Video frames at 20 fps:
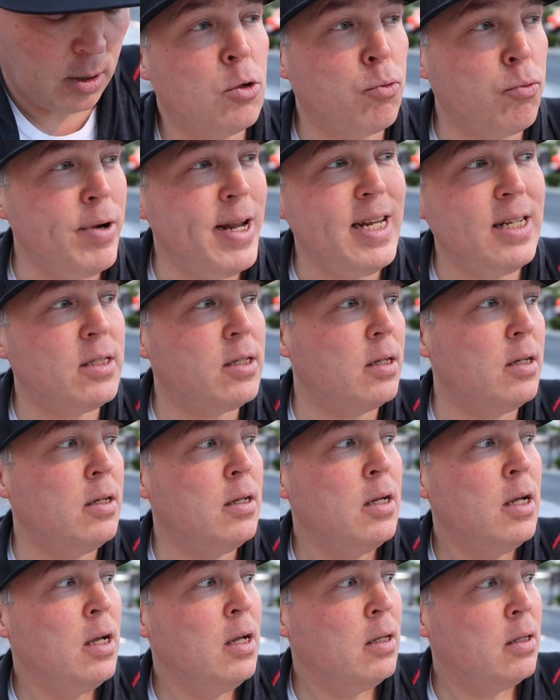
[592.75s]
The
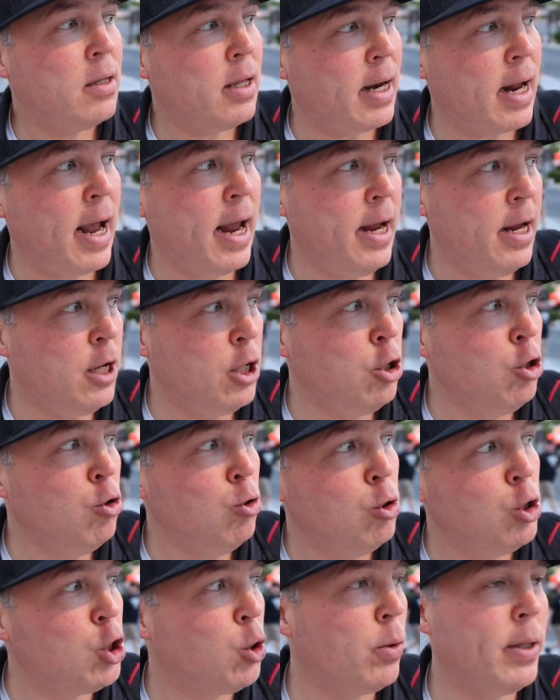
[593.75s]
reason that I
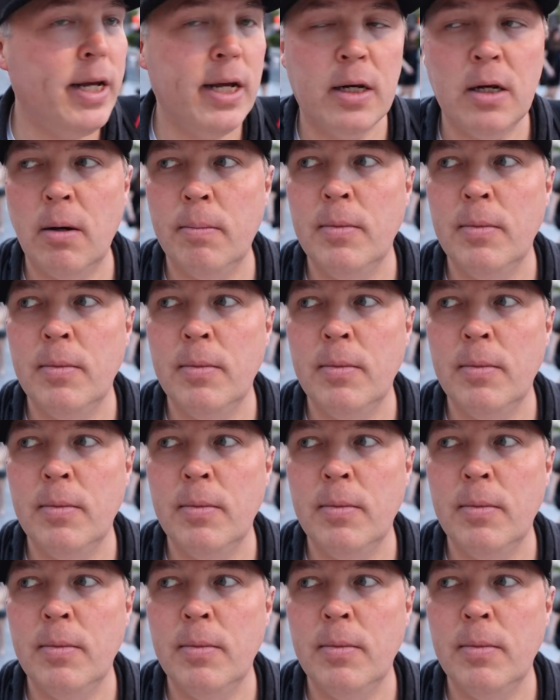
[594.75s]
usually end